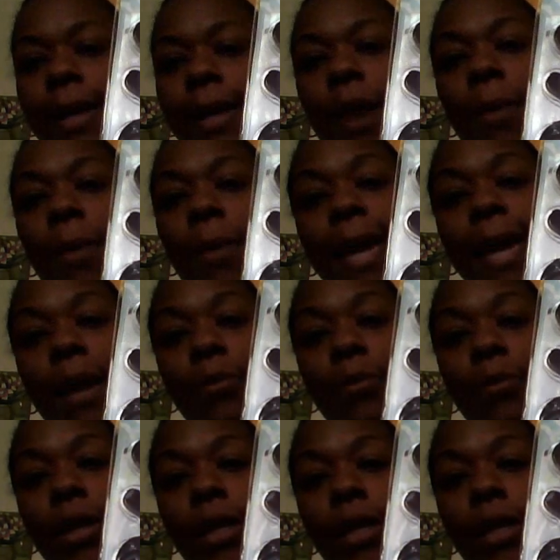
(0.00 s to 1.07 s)
now my
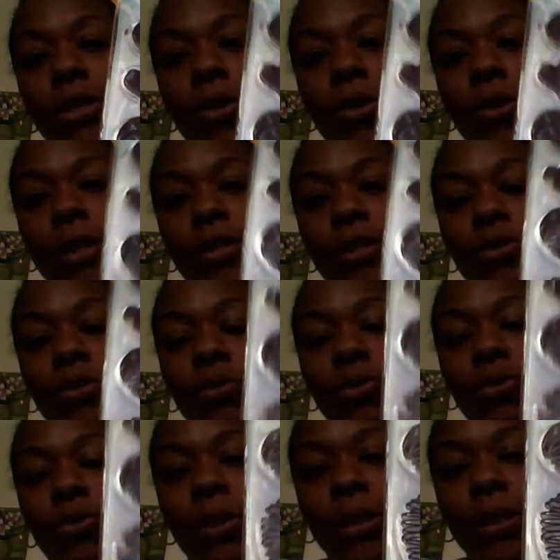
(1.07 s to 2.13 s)
camera is starting to
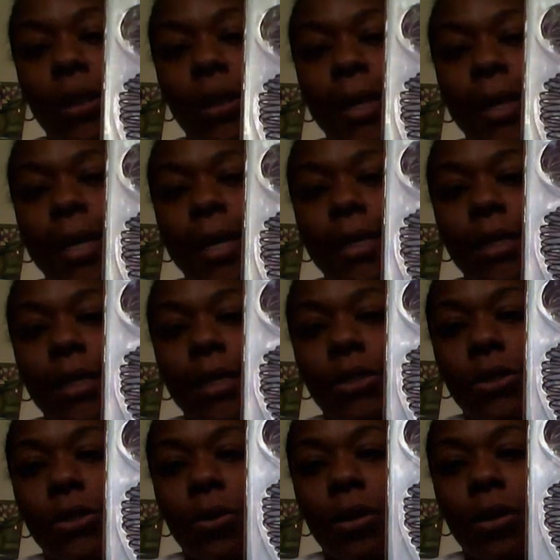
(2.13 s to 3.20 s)
do a delayed
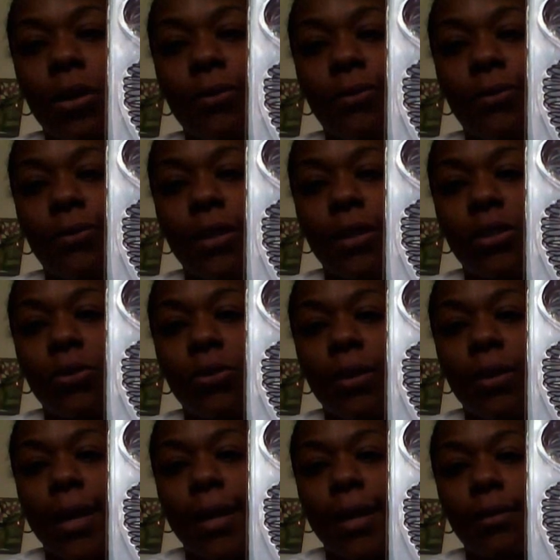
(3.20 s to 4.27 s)
sort of, it's
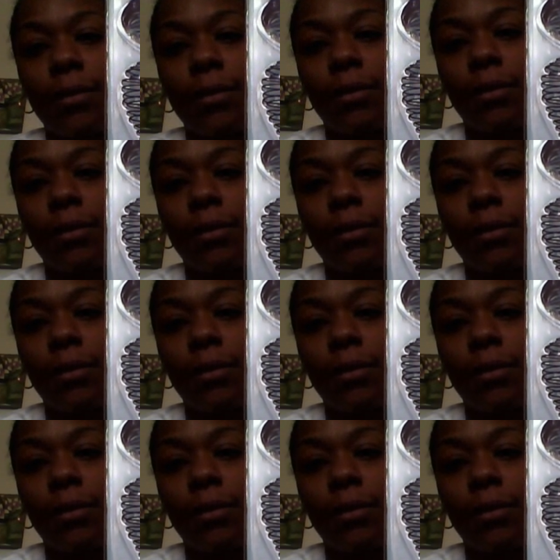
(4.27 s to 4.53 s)
doing that